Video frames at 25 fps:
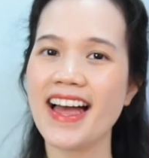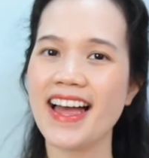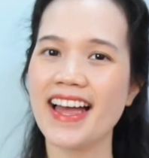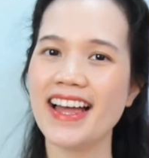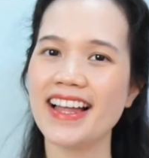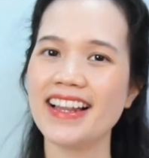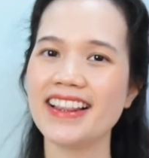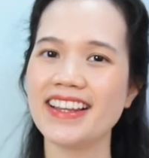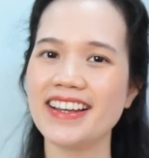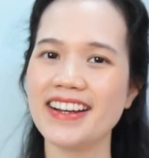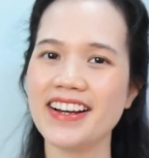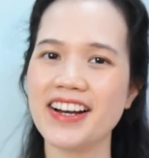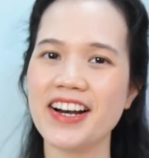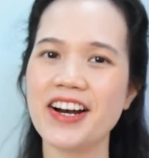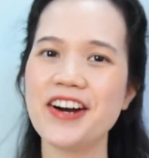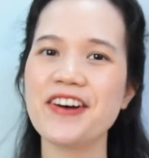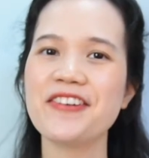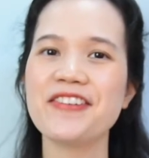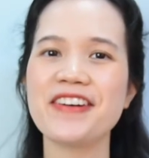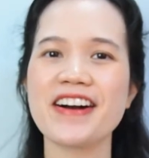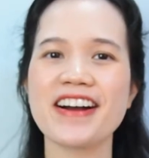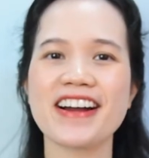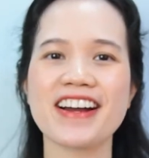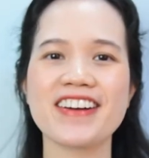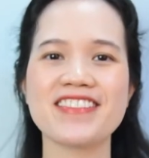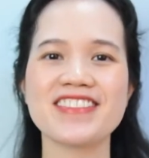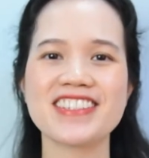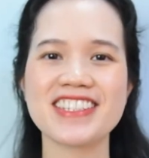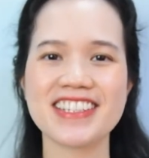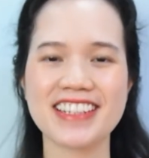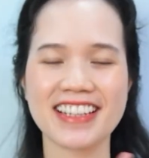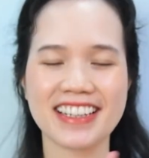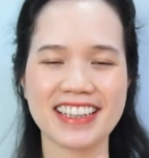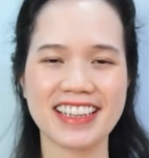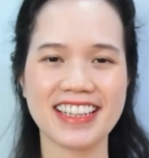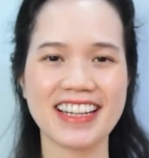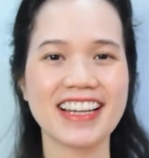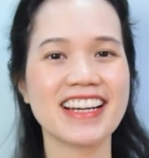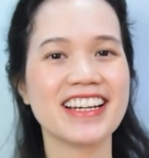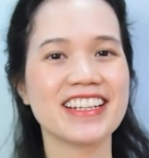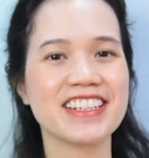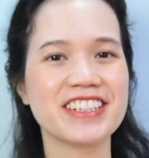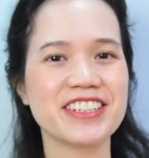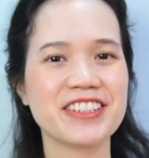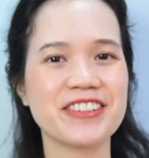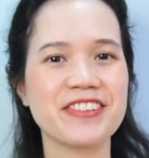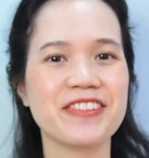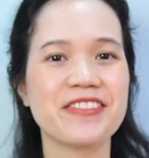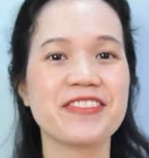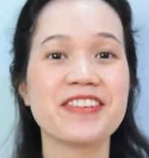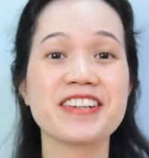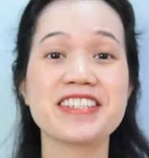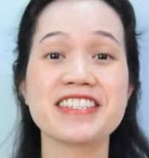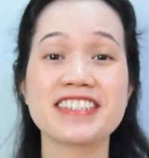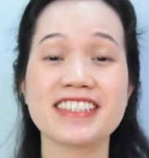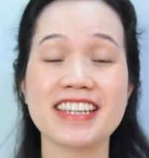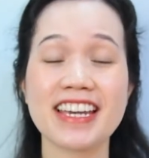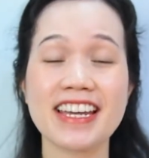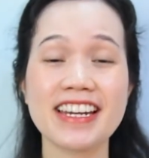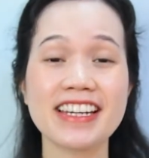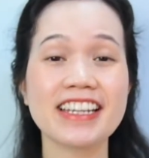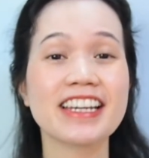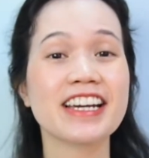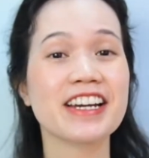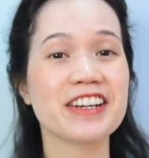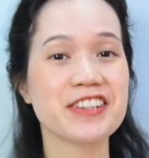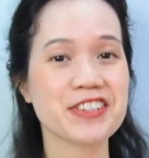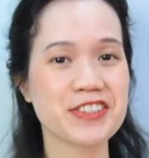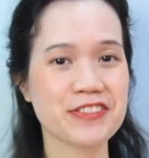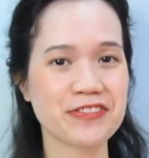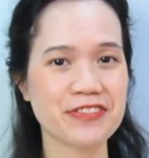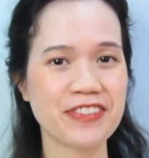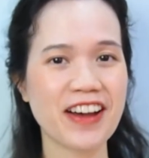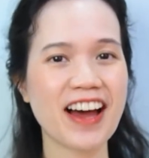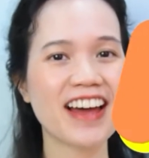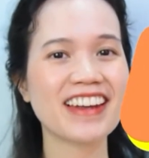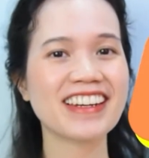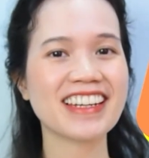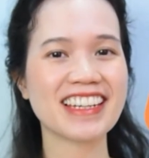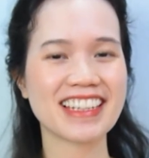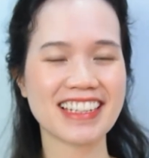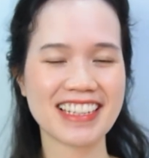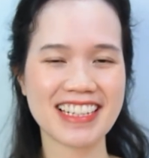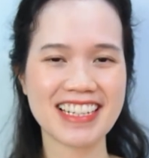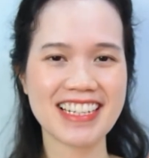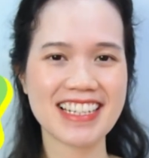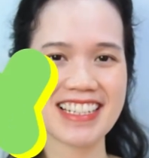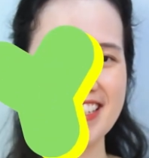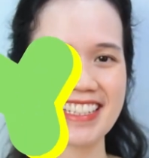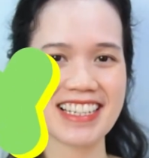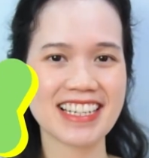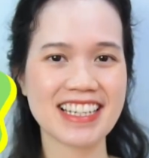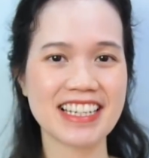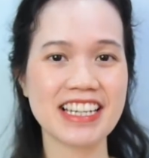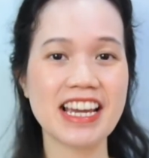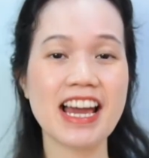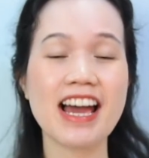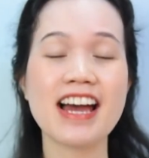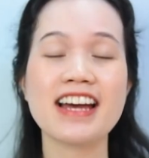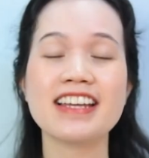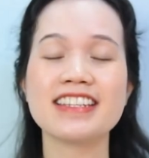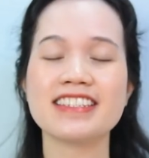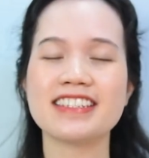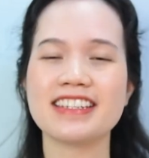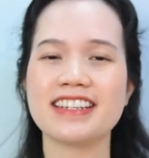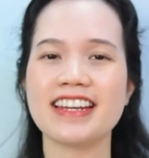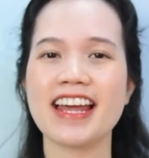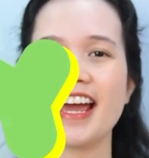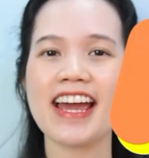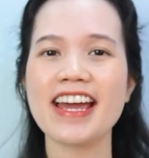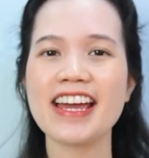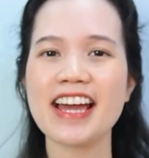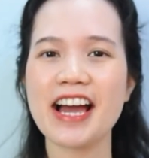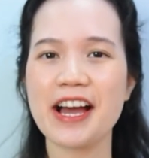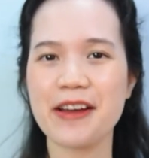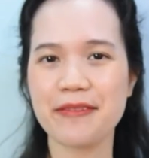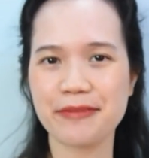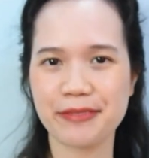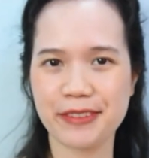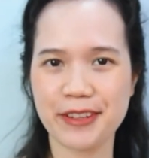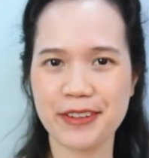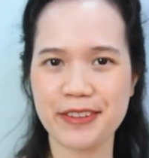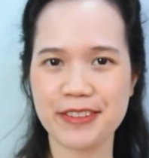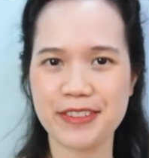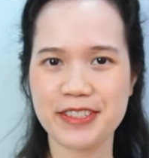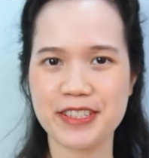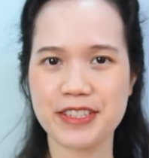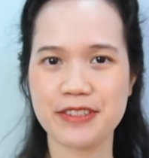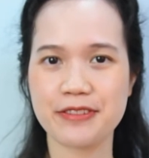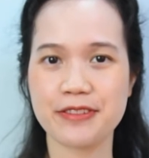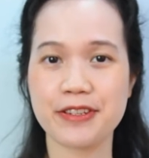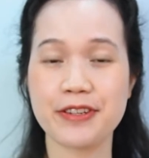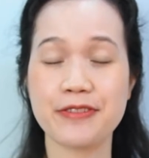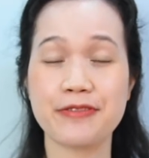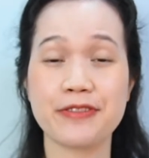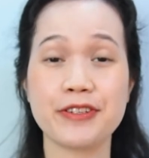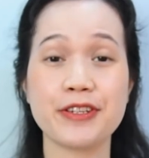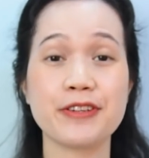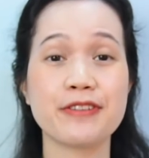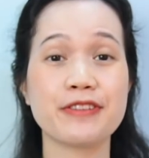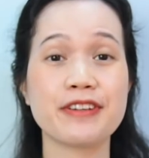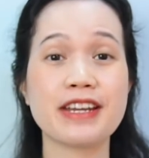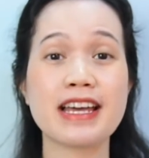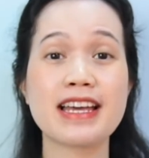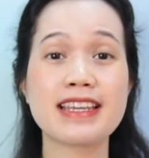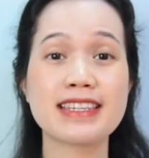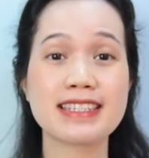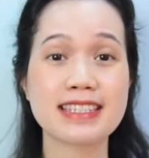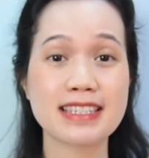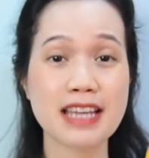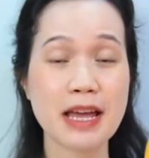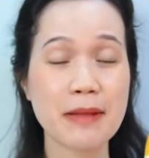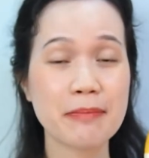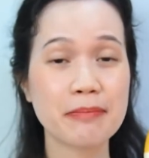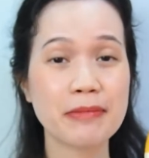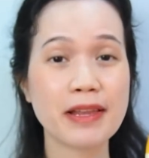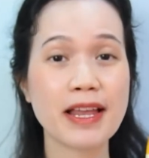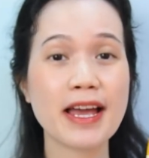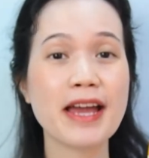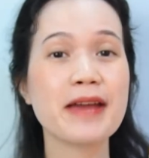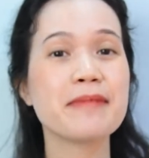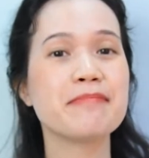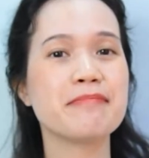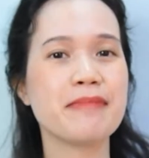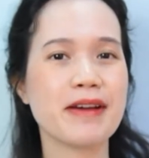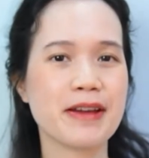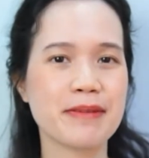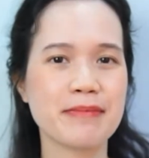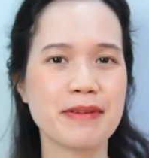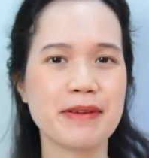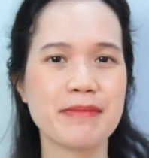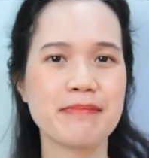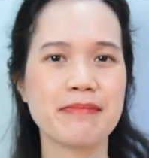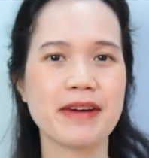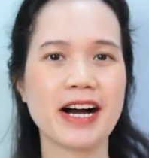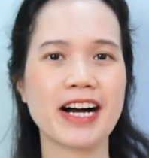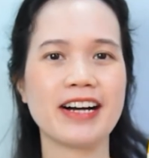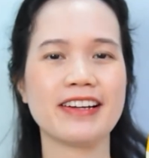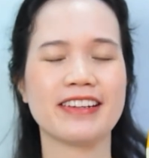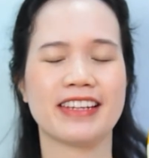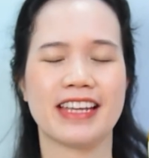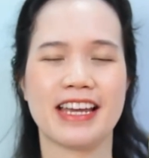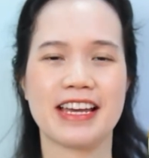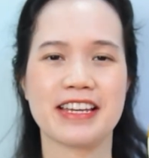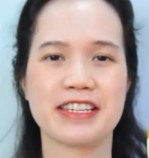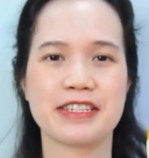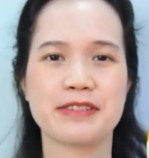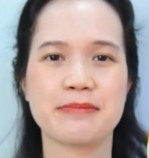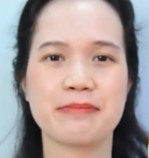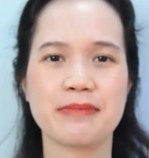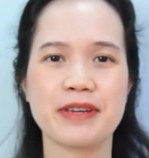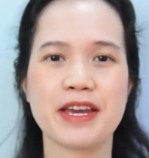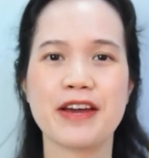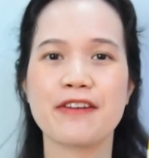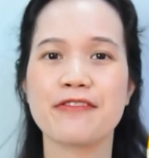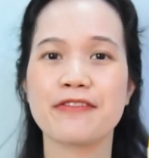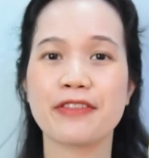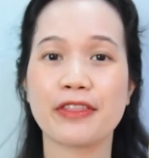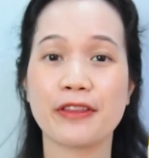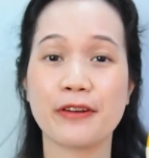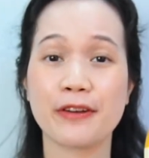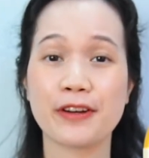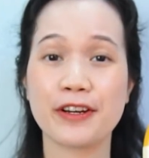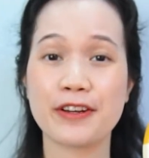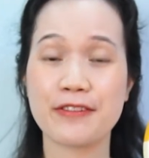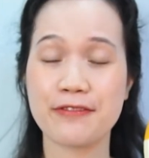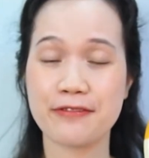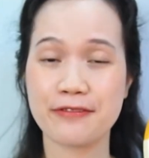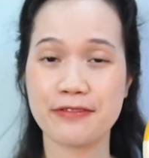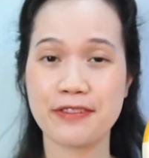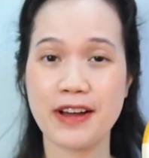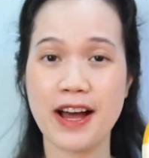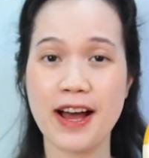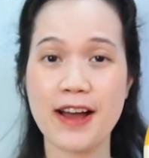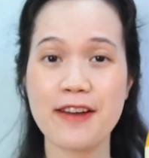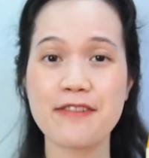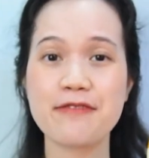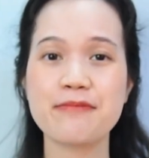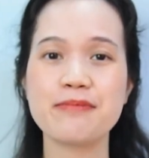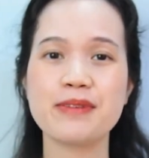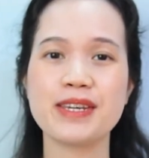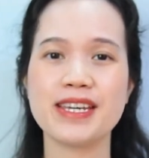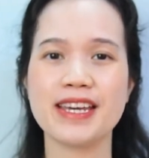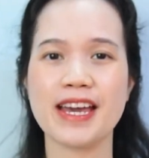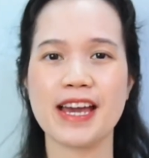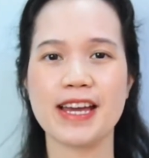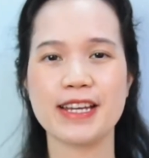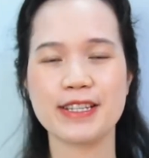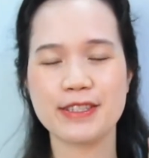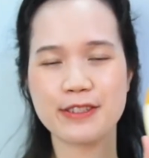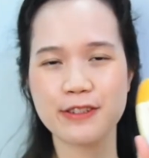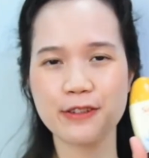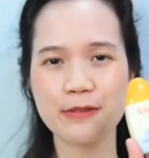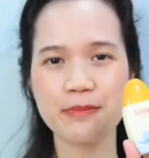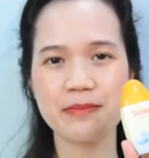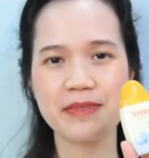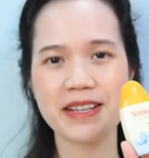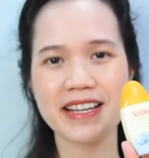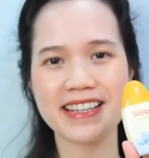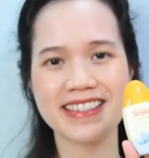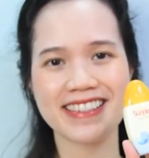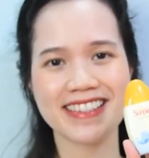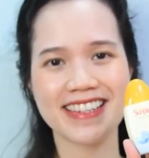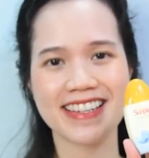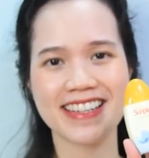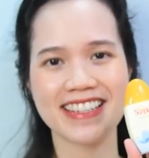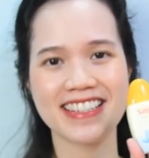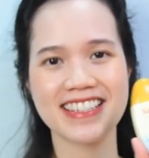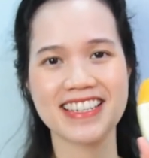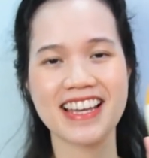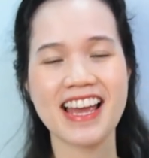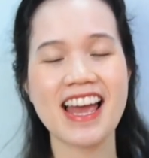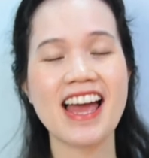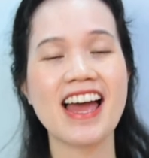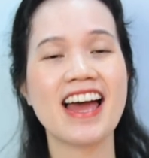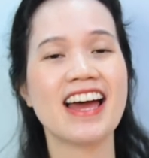Hello, welcome to Claridew, where skincare is fun and easy. Today, I'm going to review the Sunplay Baby Mild SPF 35 PA 2+.